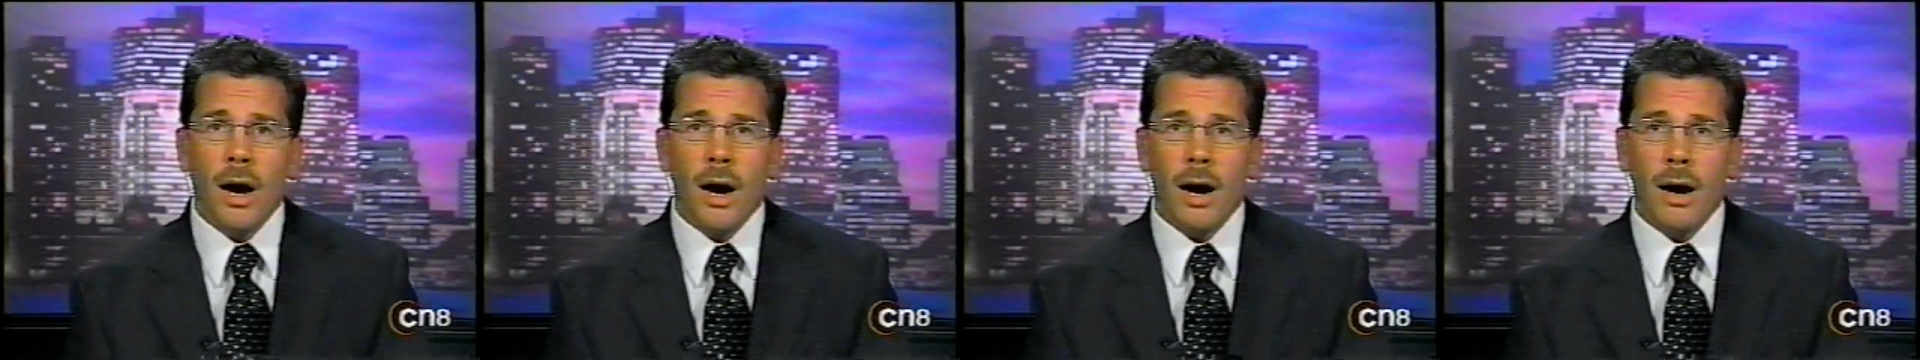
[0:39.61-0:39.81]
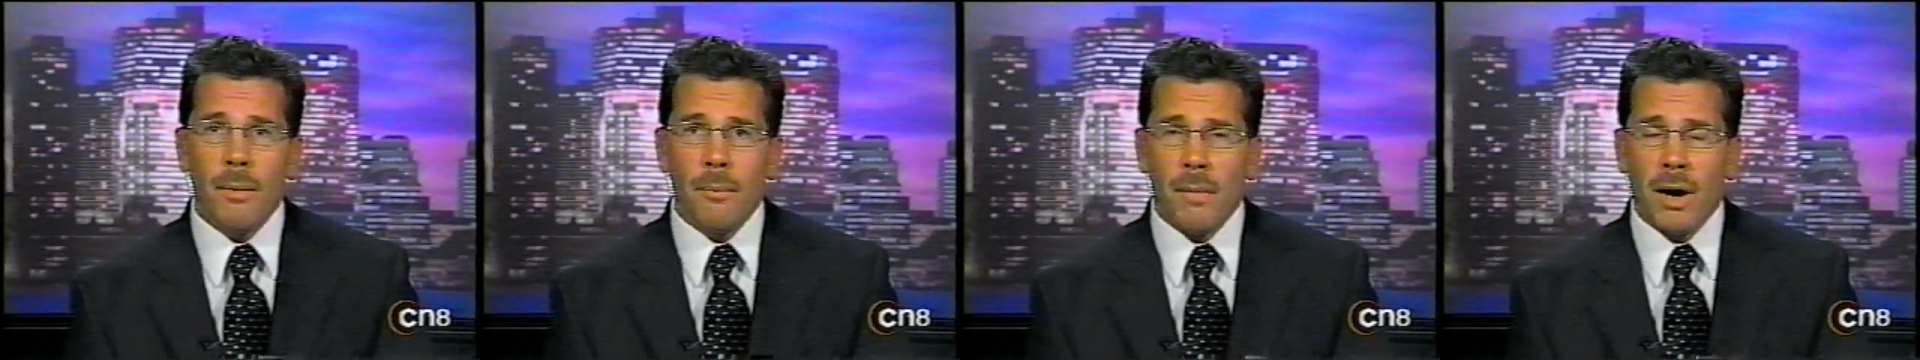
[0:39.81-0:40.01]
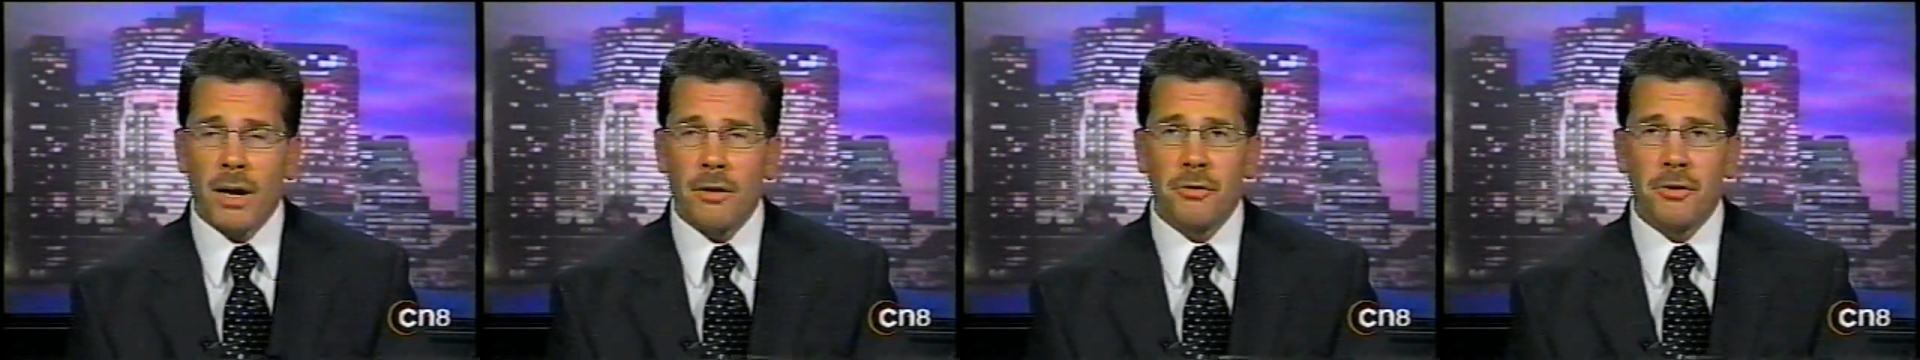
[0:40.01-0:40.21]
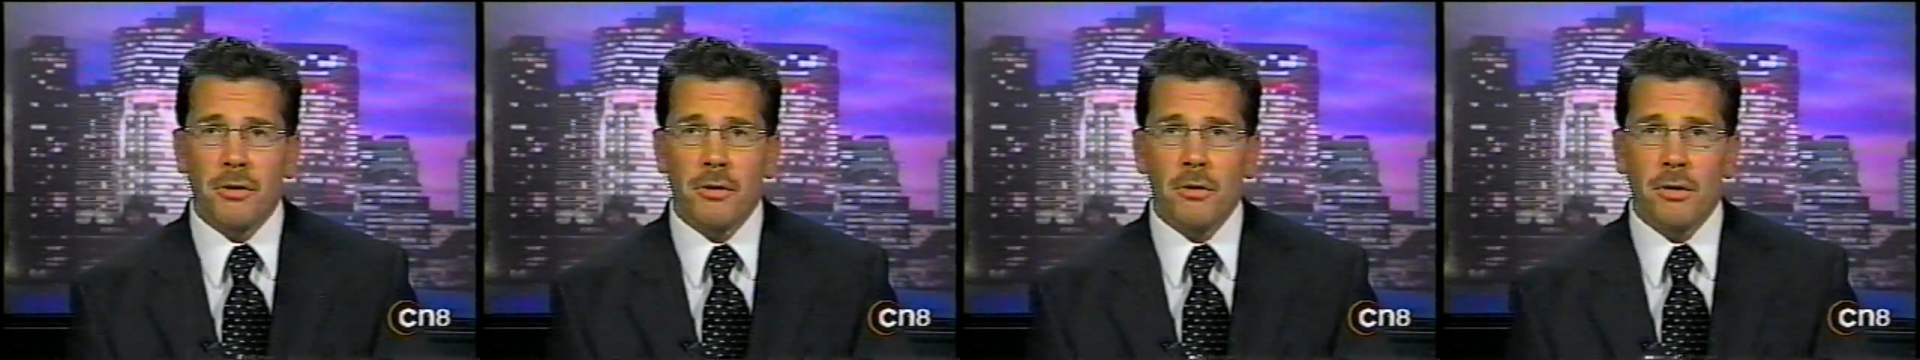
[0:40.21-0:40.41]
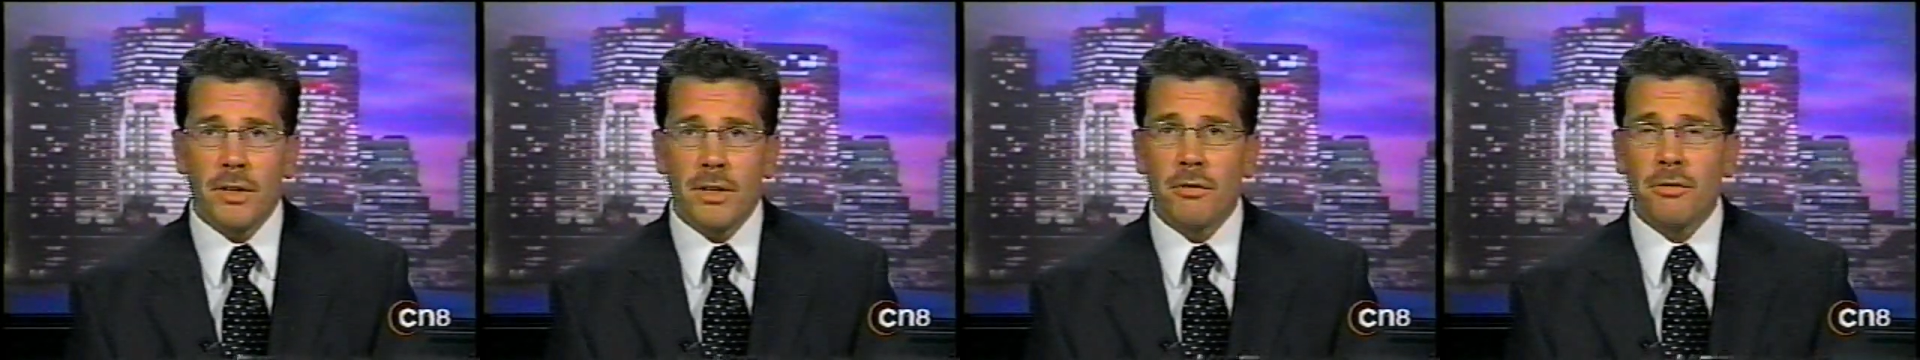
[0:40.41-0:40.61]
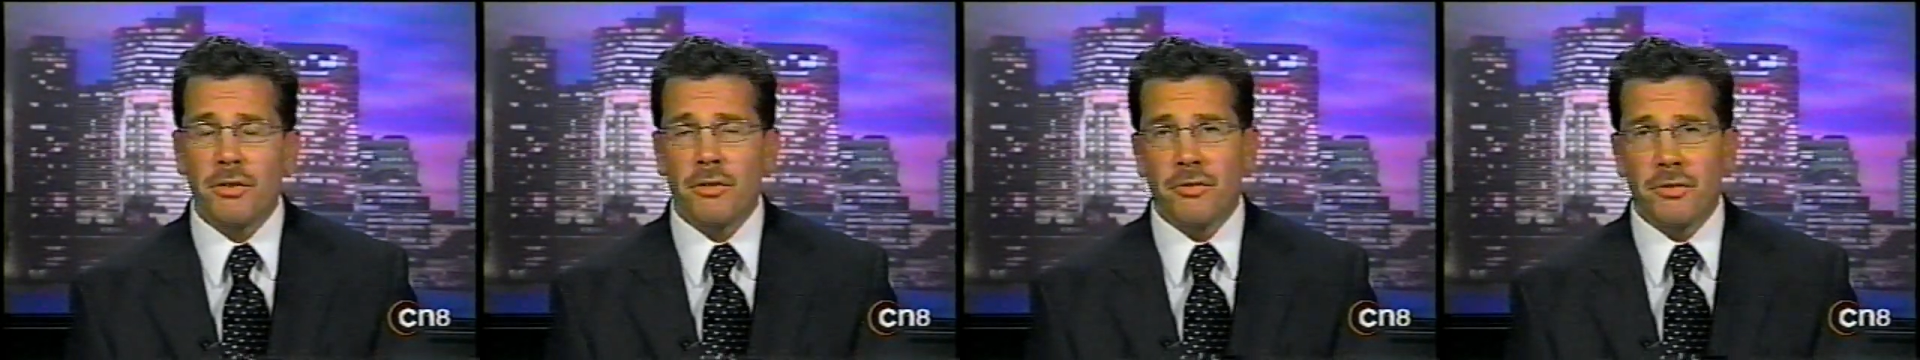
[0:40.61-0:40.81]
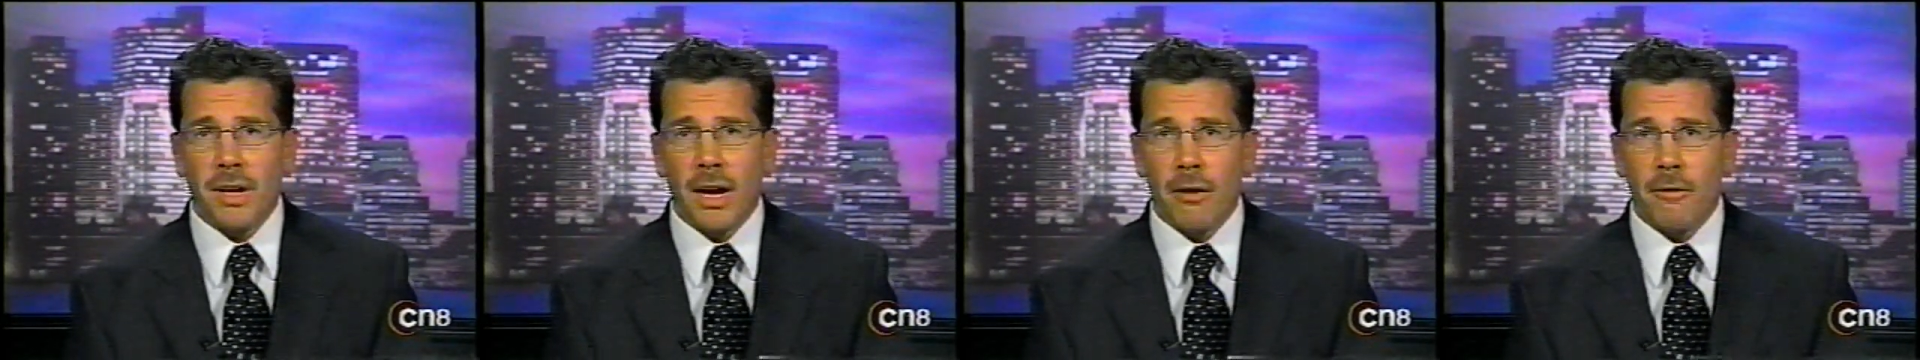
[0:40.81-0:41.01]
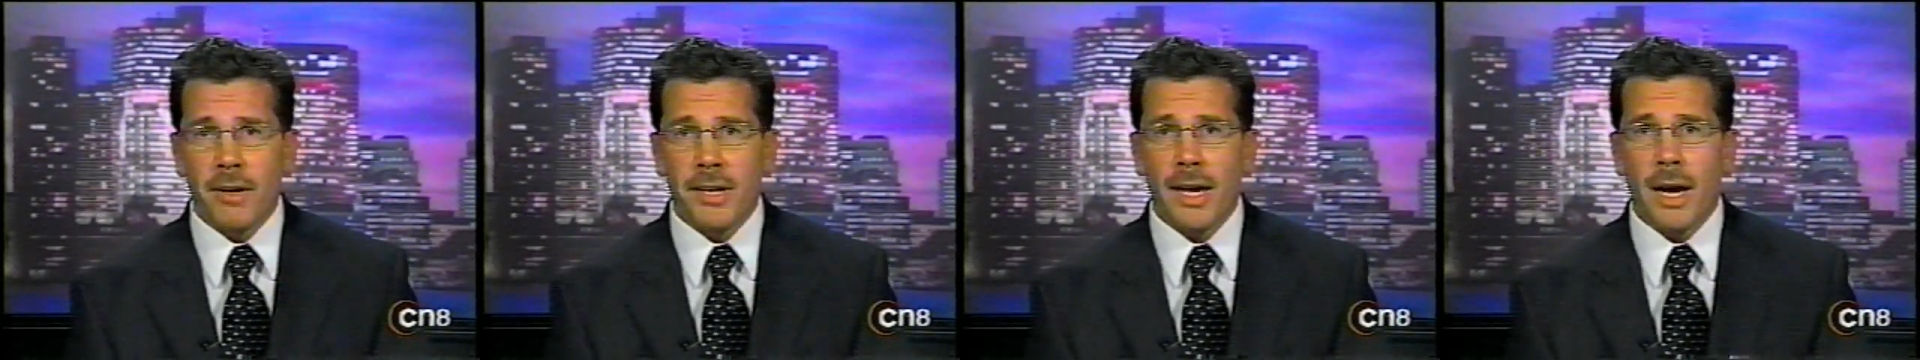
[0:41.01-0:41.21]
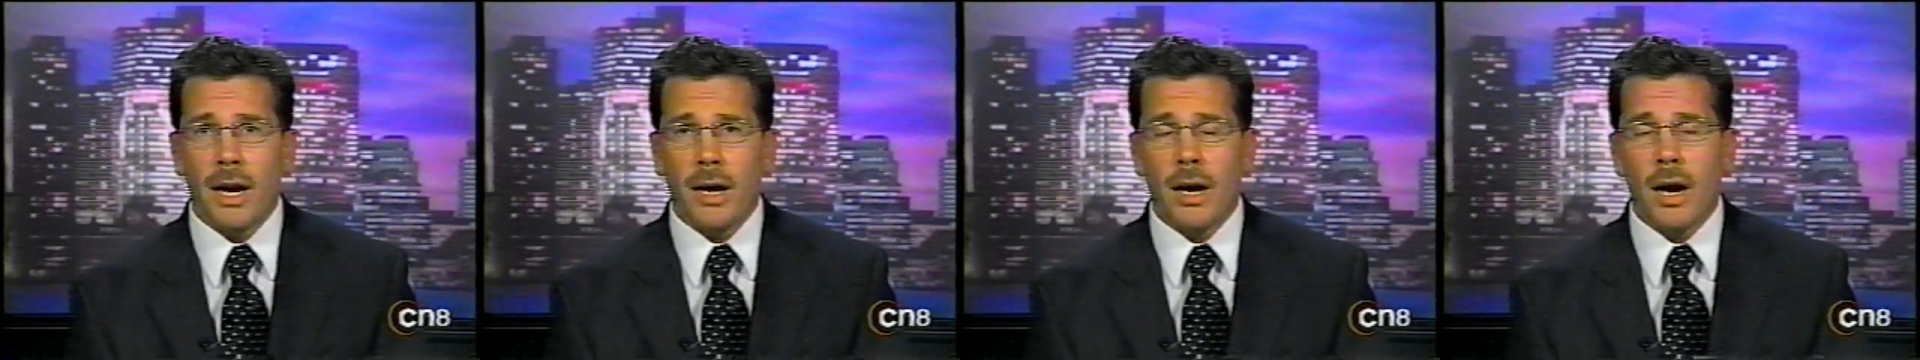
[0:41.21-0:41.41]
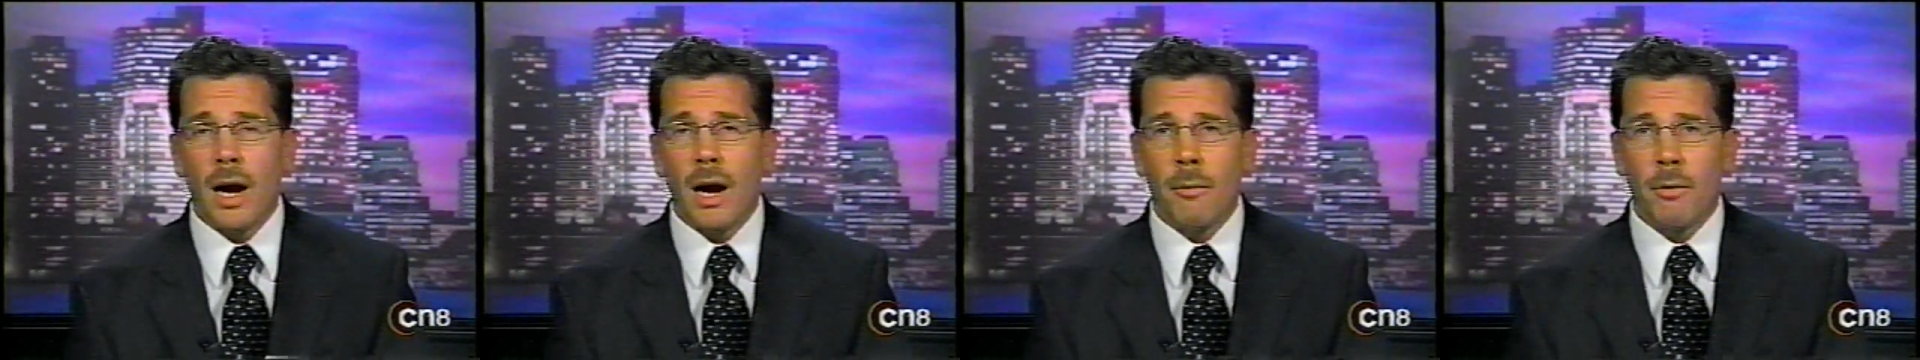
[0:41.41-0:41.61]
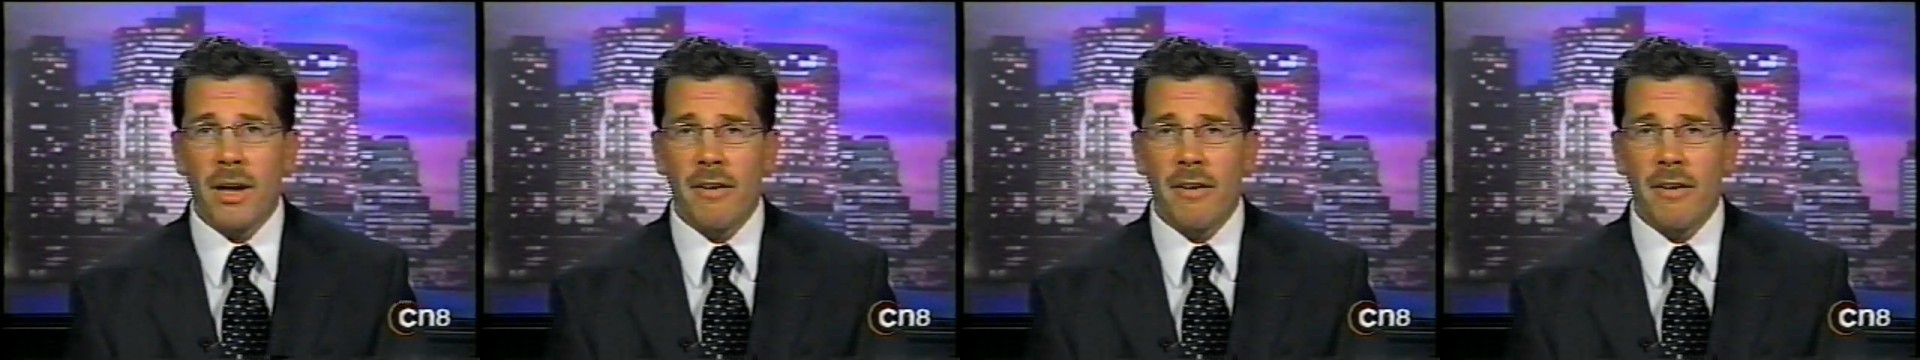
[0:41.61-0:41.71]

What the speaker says: Monster uses Salary.com.